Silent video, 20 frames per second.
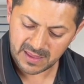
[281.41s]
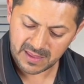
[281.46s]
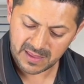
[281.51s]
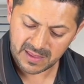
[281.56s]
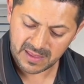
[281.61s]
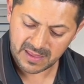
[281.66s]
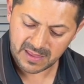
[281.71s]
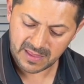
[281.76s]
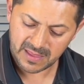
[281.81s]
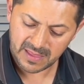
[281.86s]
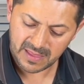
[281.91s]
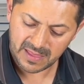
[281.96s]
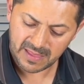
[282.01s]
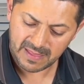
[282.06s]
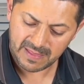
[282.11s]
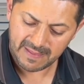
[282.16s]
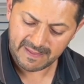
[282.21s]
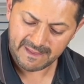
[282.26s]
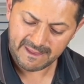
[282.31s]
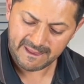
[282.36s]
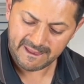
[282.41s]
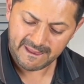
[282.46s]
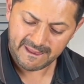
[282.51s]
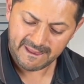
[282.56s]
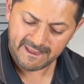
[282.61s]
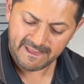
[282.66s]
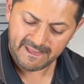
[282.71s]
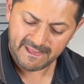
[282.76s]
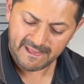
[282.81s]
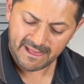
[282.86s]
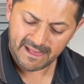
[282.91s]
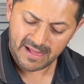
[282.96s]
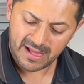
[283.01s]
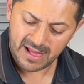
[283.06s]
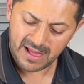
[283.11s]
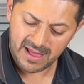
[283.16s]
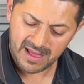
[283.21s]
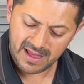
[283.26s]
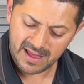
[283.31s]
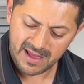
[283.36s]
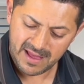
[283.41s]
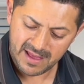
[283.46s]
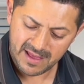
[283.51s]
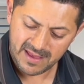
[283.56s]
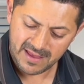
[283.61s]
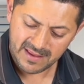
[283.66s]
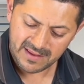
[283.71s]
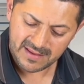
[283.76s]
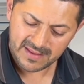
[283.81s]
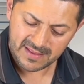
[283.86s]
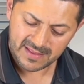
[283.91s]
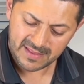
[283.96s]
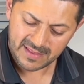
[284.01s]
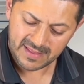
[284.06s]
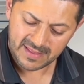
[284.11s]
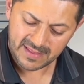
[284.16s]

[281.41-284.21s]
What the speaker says: Nobody speaks.